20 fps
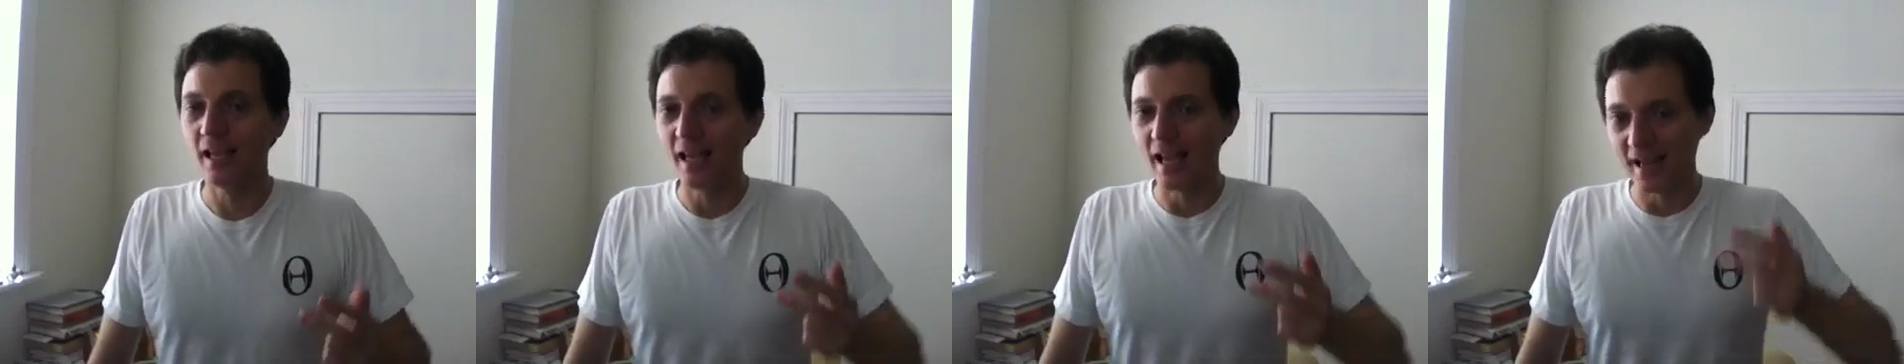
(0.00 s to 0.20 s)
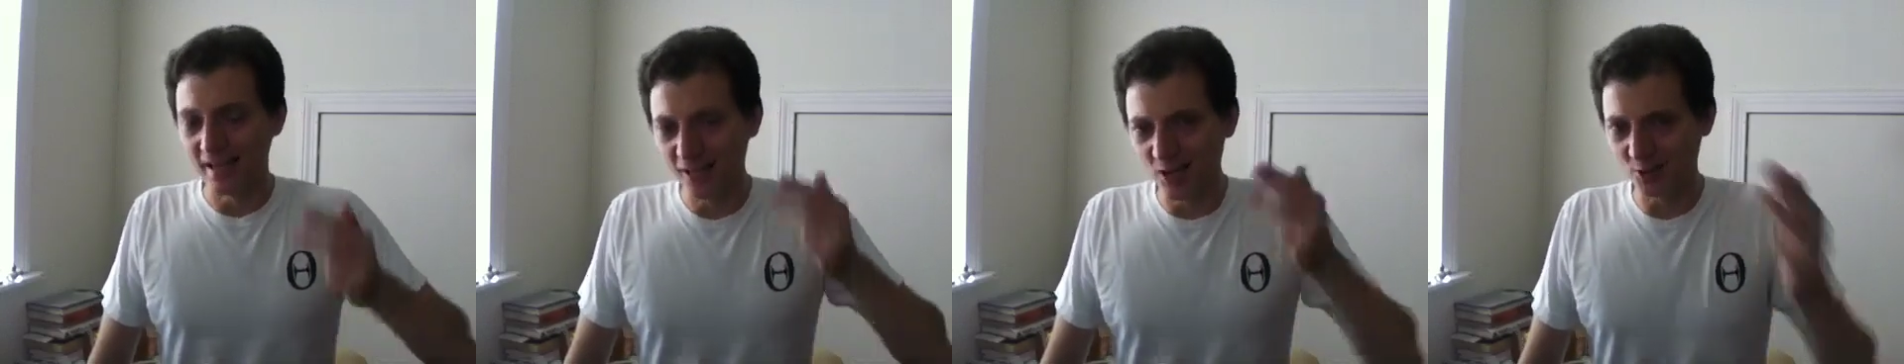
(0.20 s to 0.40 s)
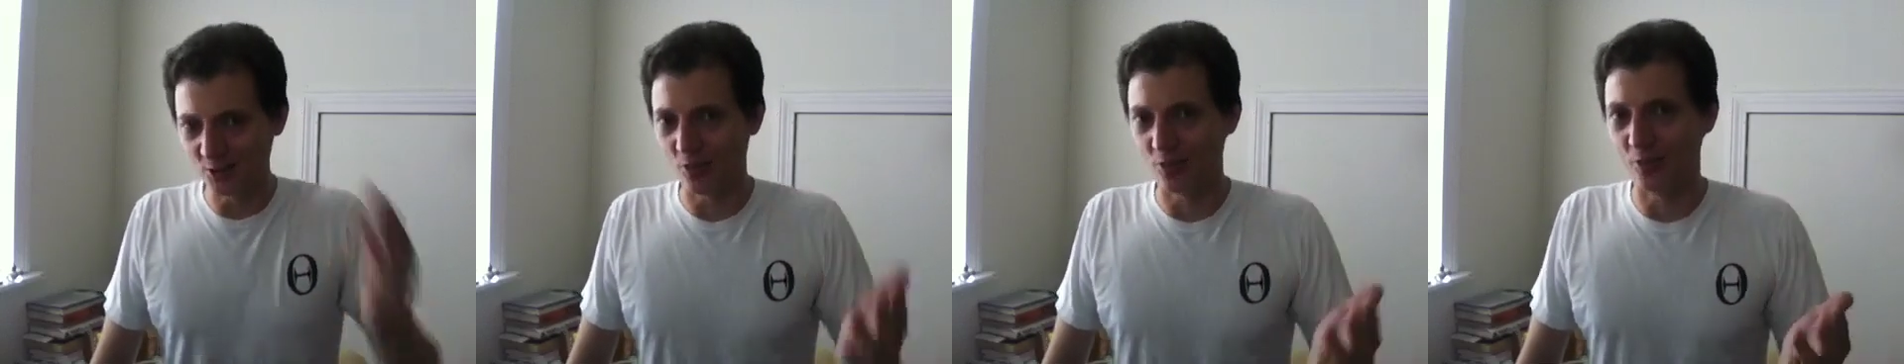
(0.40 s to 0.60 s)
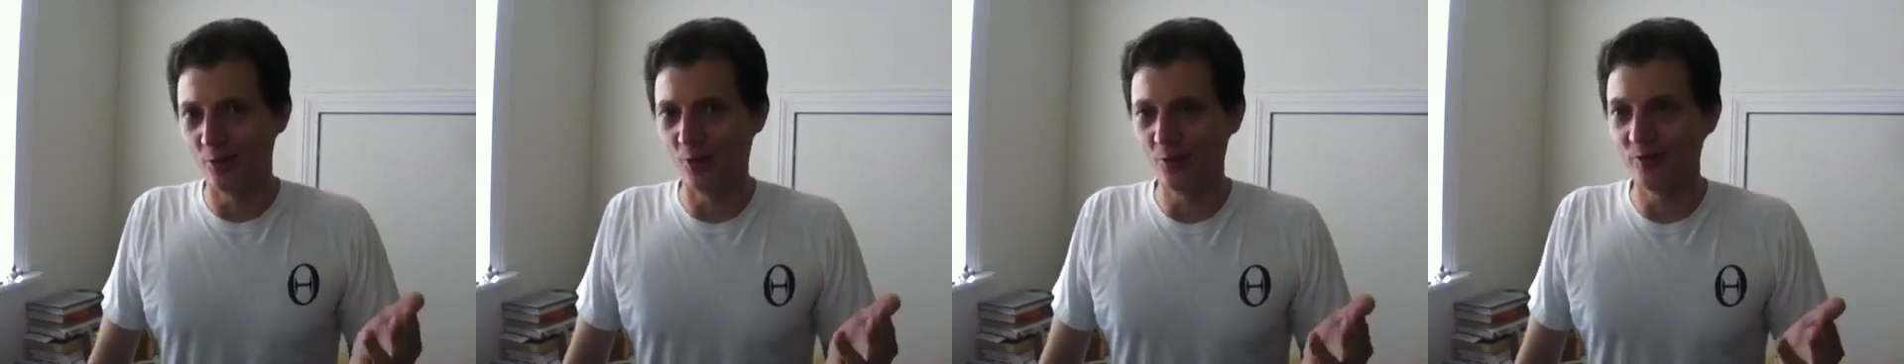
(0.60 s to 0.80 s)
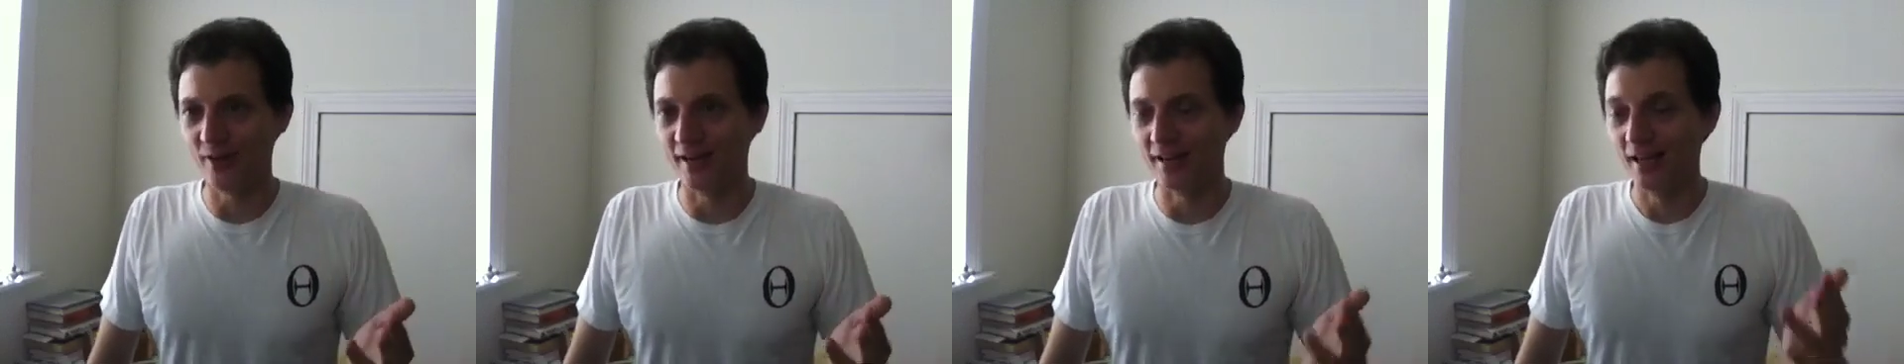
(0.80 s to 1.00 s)
And here's the
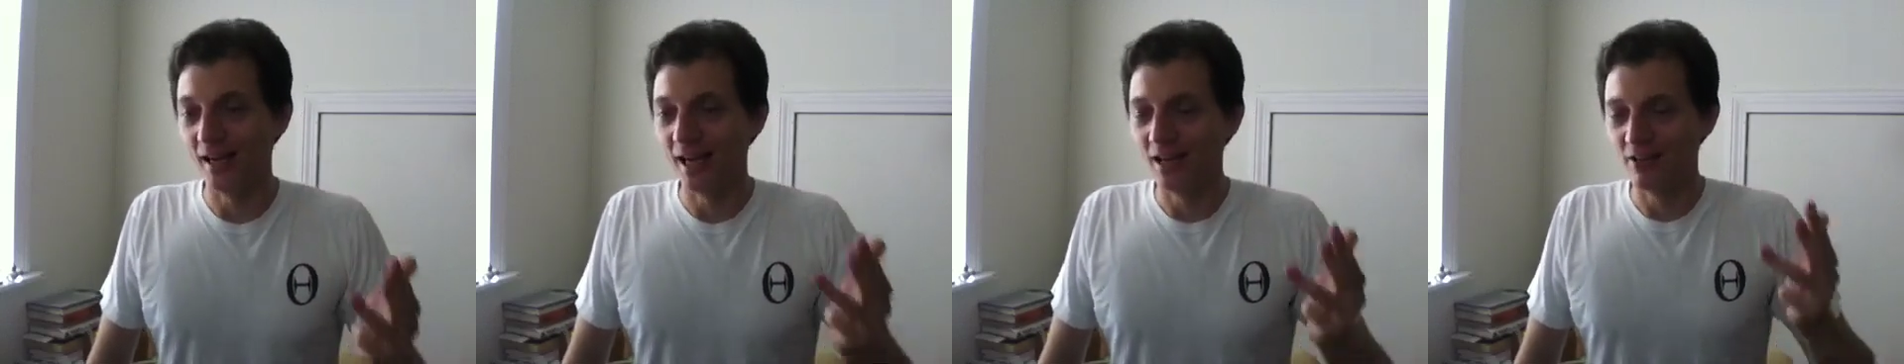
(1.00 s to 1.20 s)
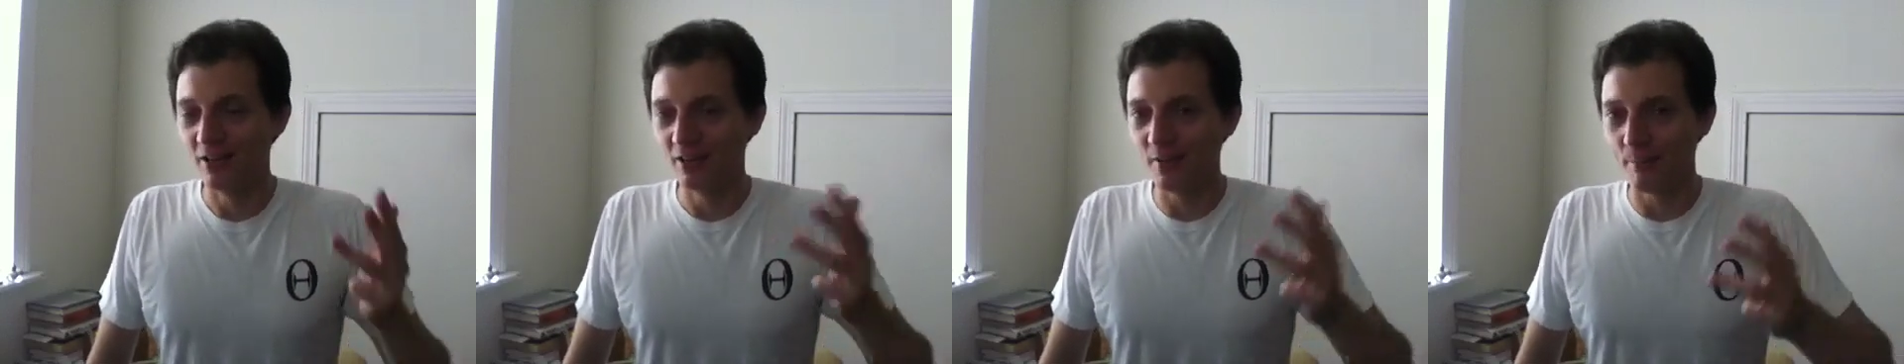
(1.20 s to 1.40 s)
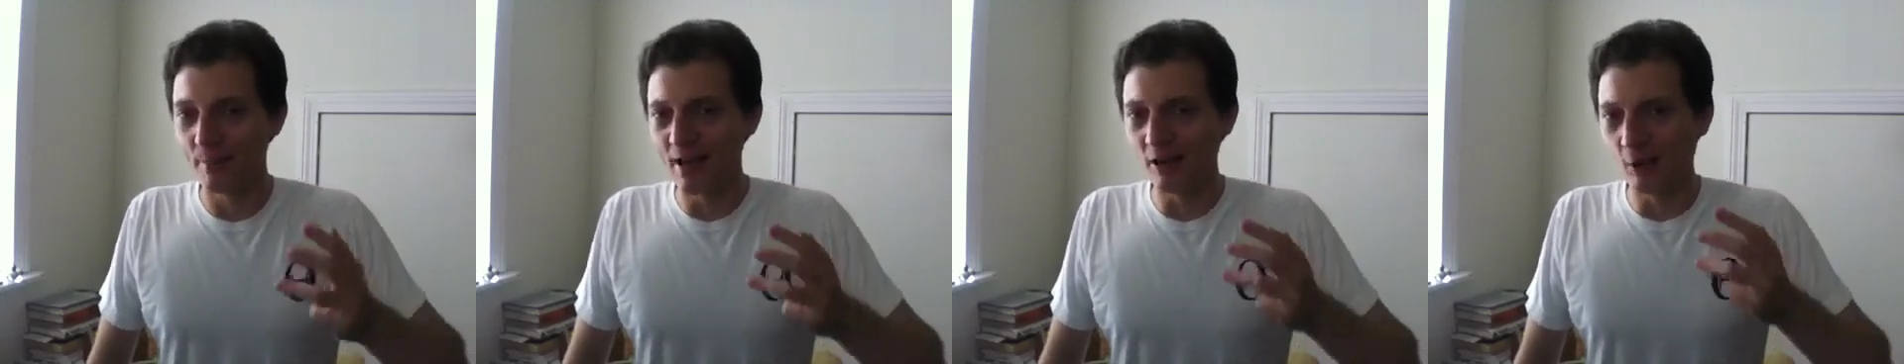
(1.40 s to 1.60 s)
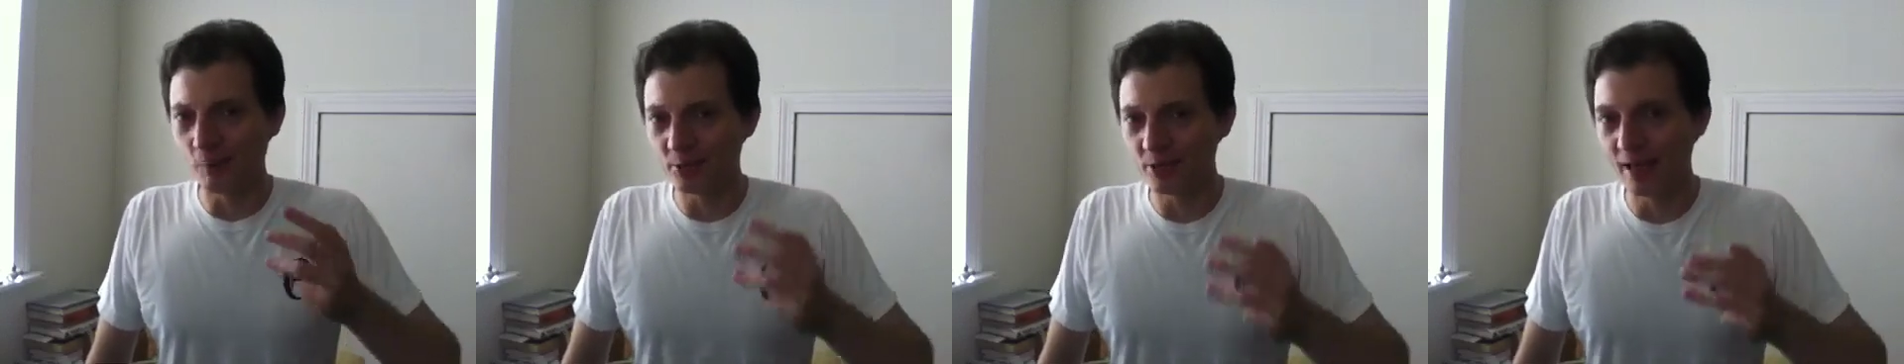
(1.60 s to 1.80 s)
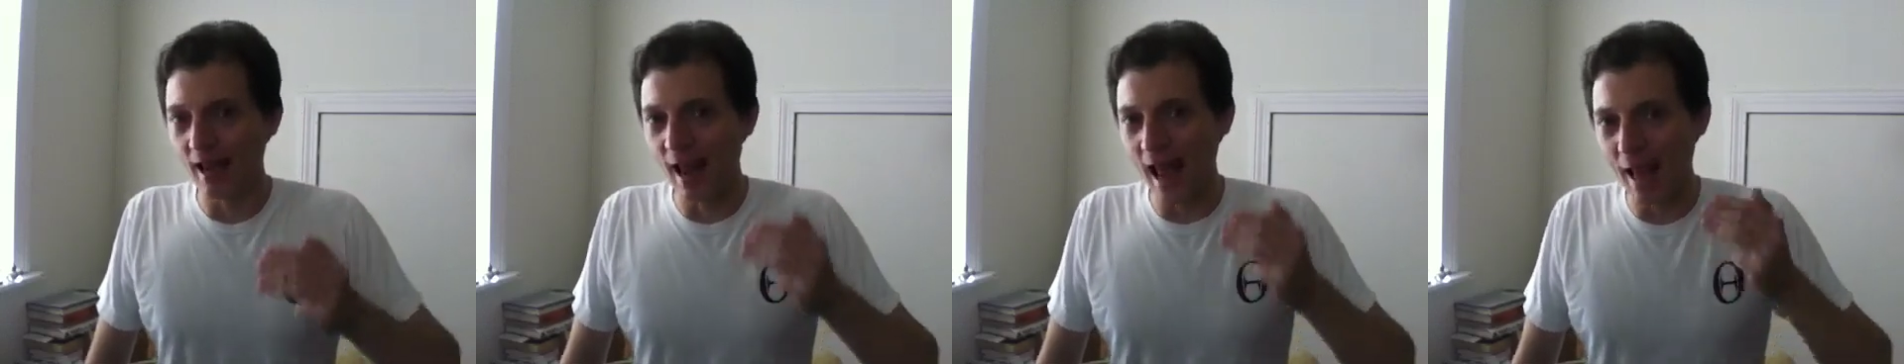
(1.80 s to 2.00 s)
third thing. Did the
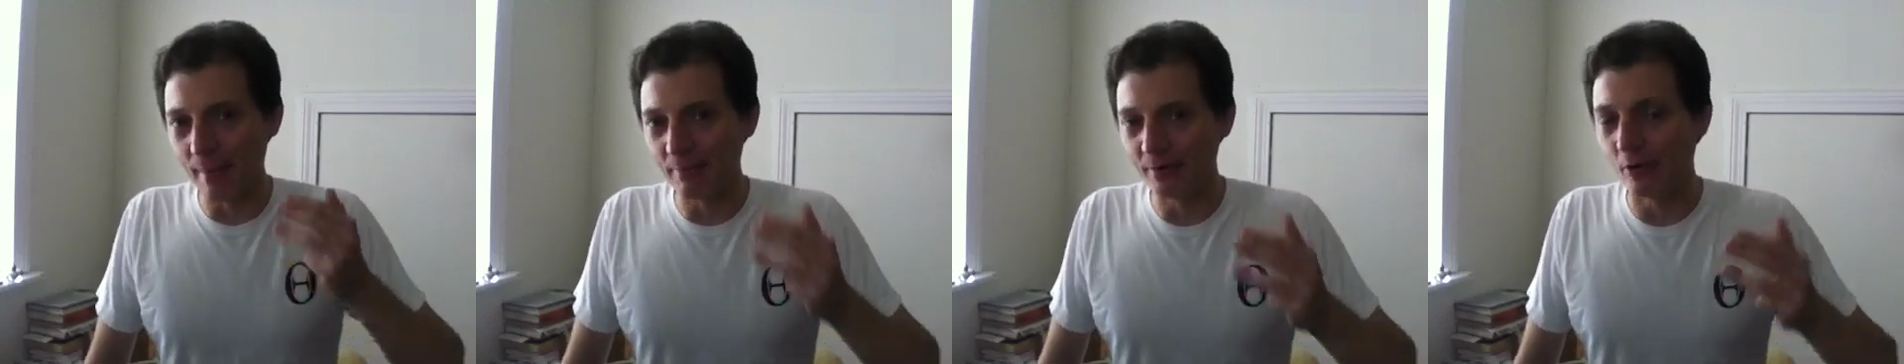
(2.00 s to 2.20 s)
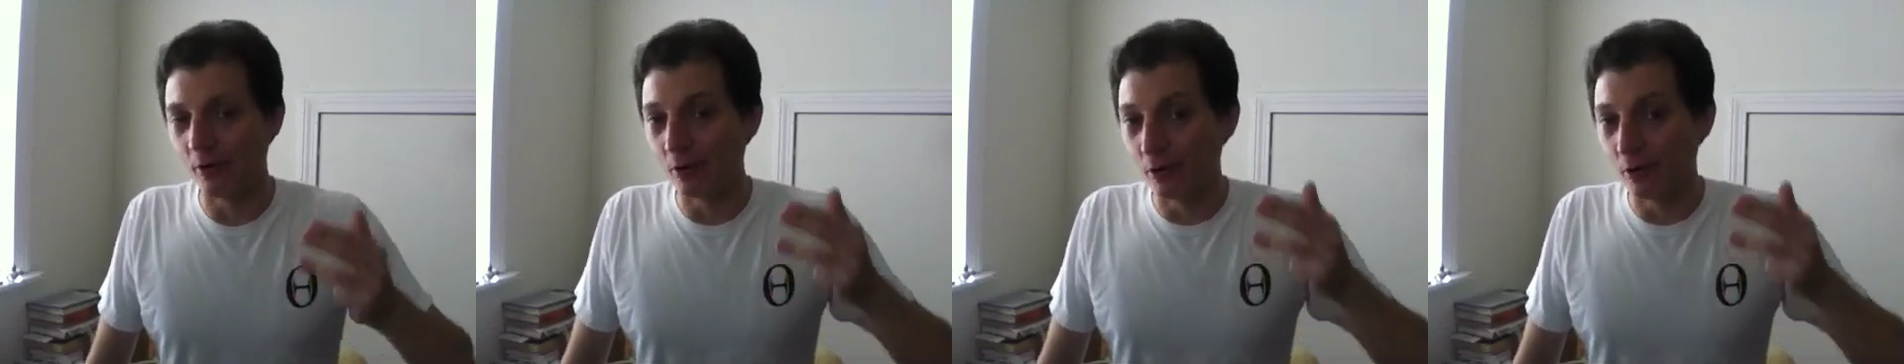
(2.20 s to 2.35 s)
bankruptcy happen